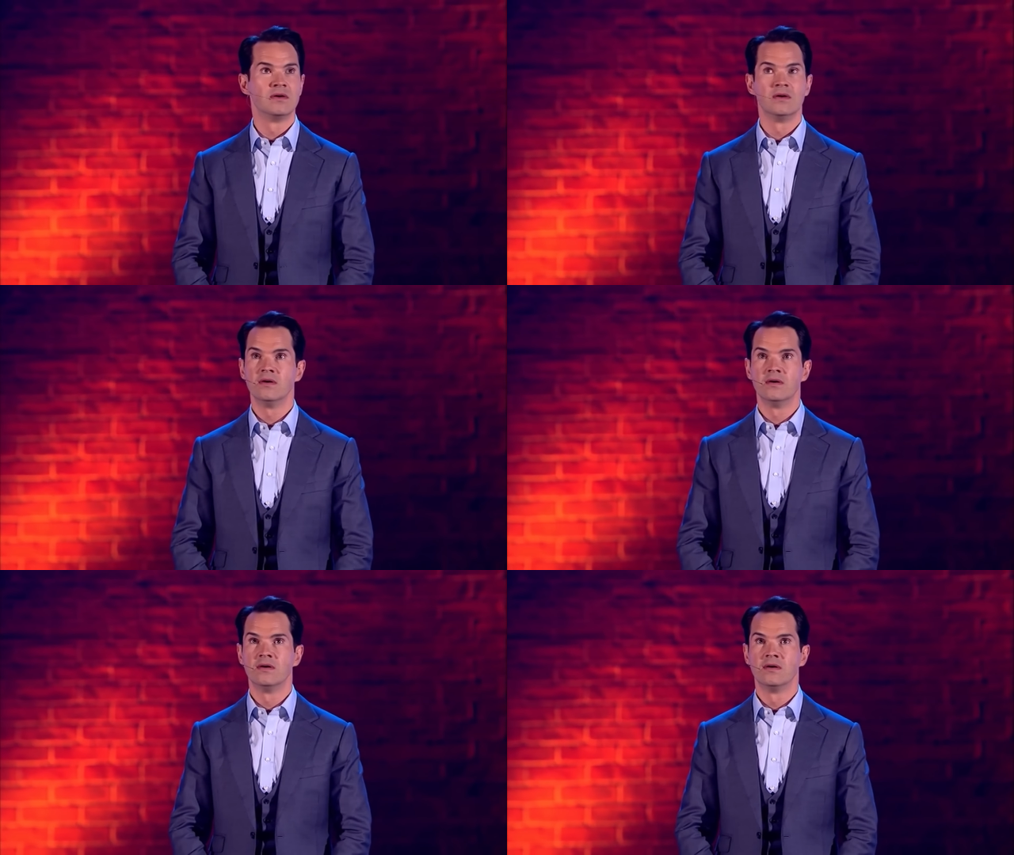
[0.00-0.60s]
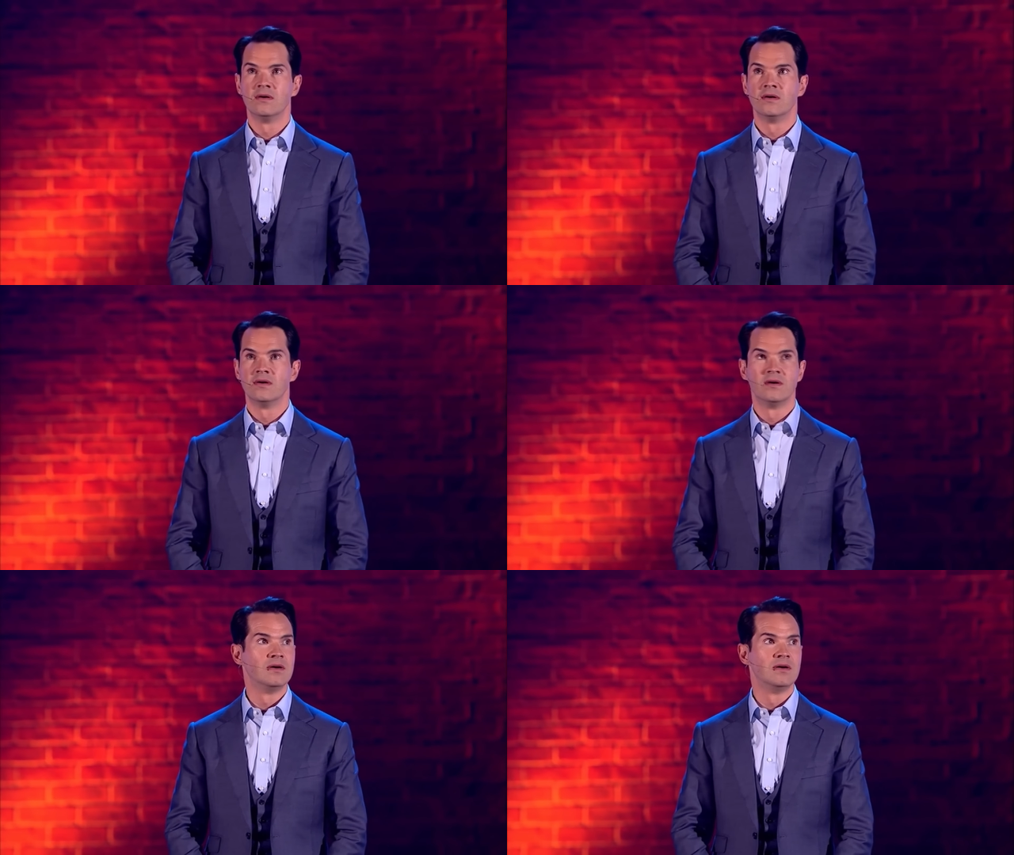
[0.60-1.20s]

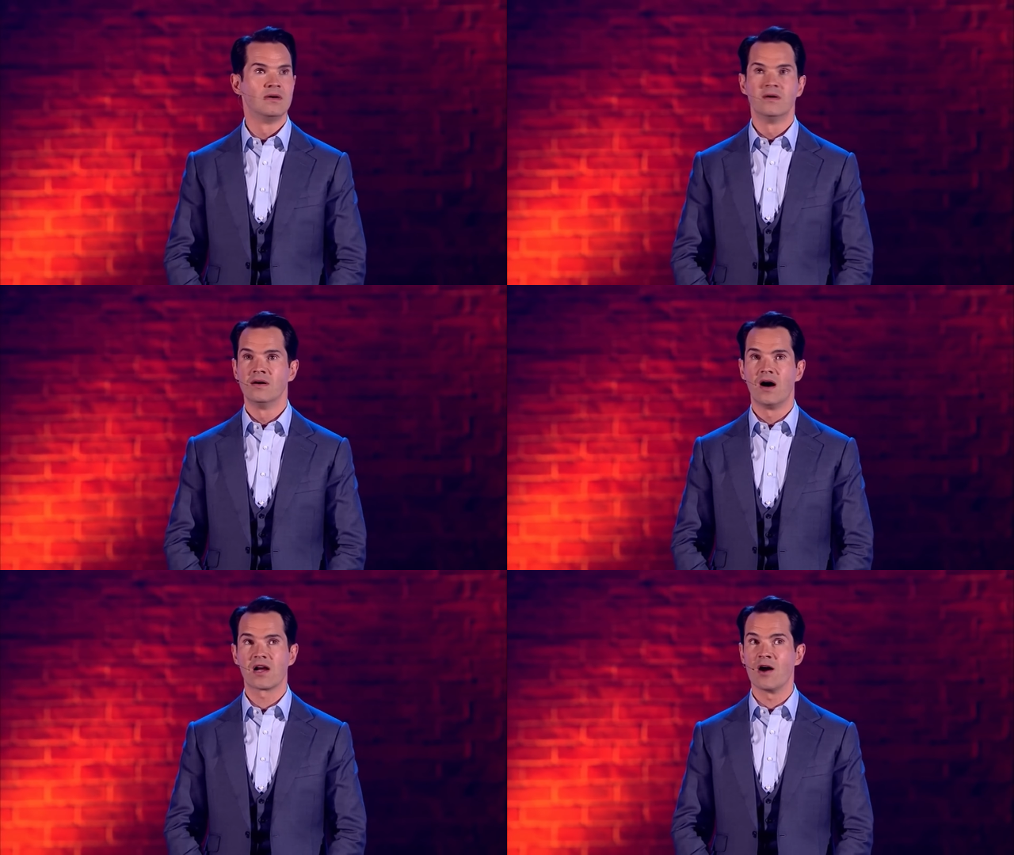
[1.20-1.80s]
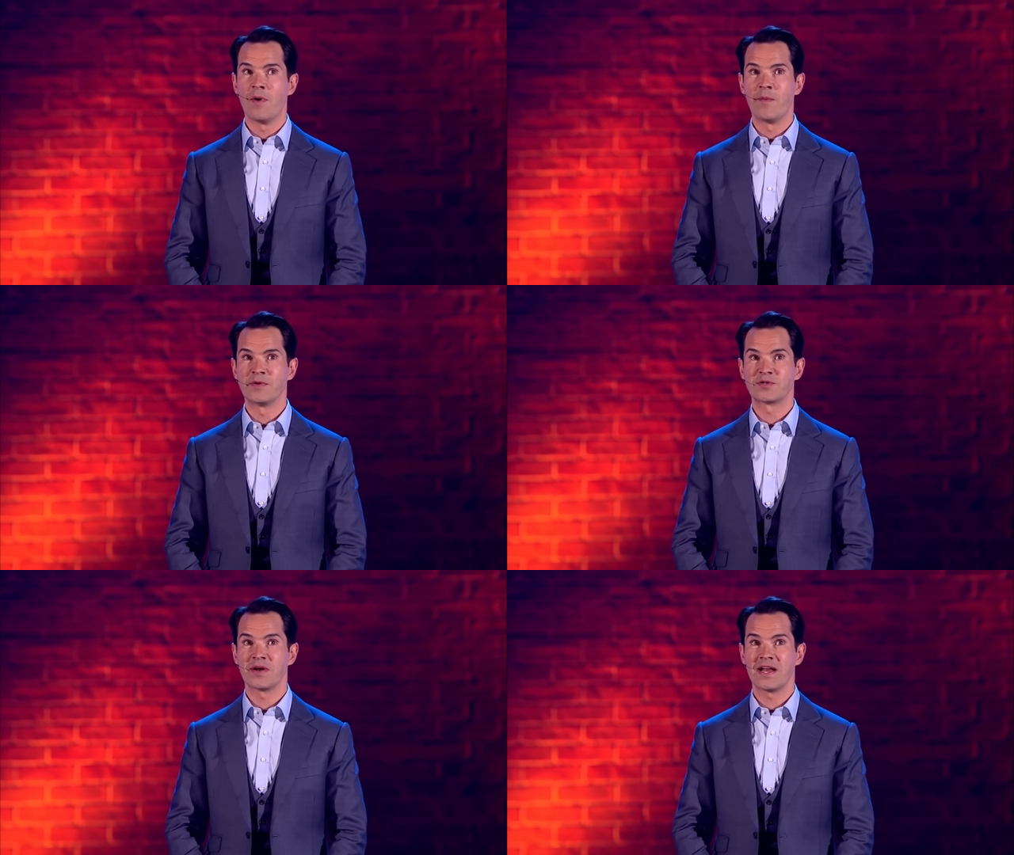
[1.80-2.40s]
I can't remember
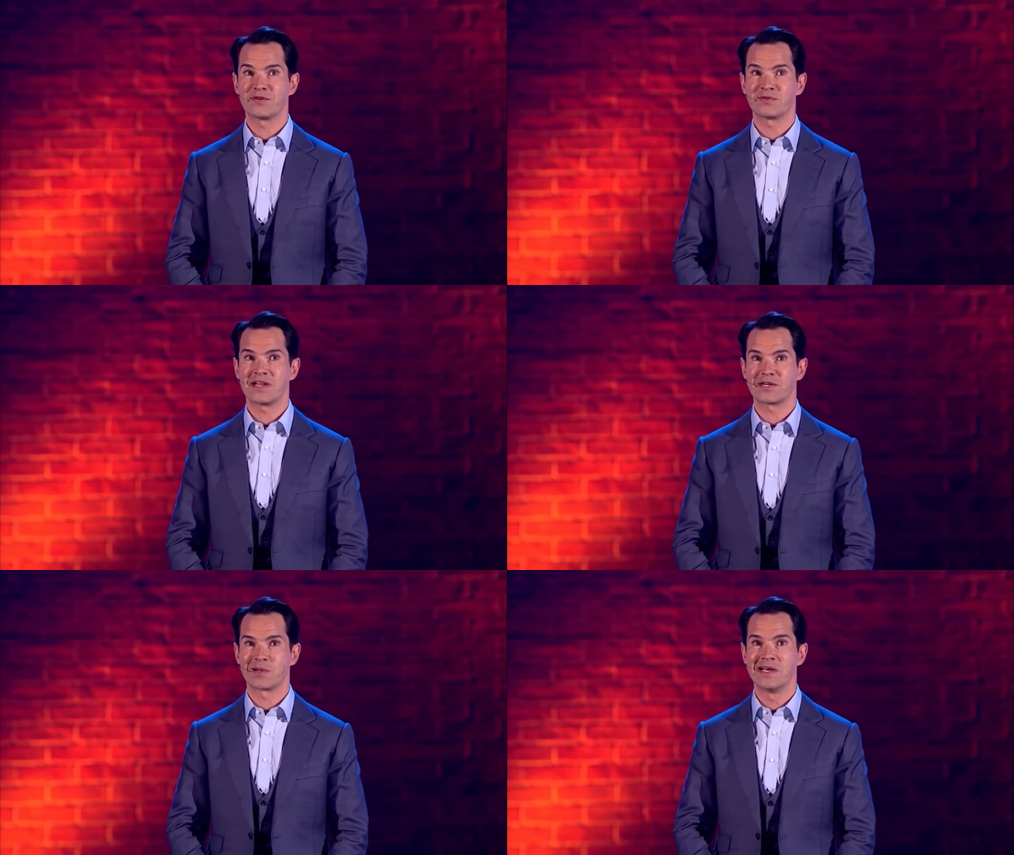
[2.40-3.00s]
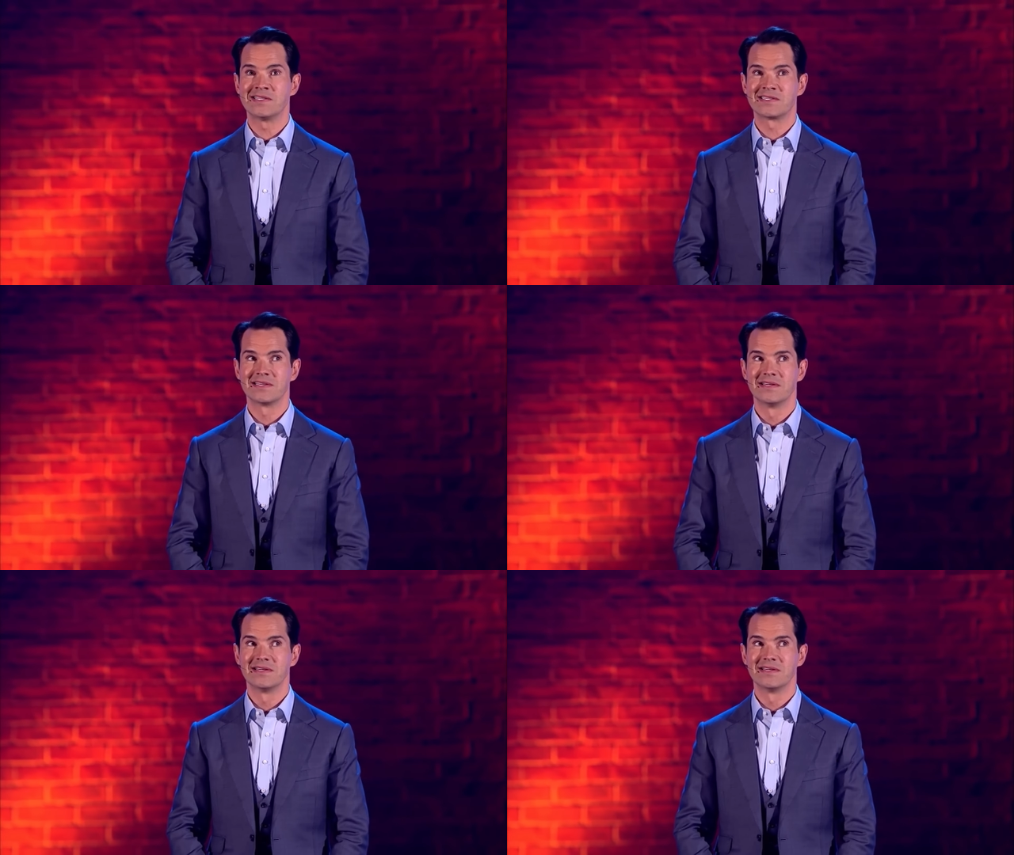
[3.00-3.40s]
which one heterosexual is.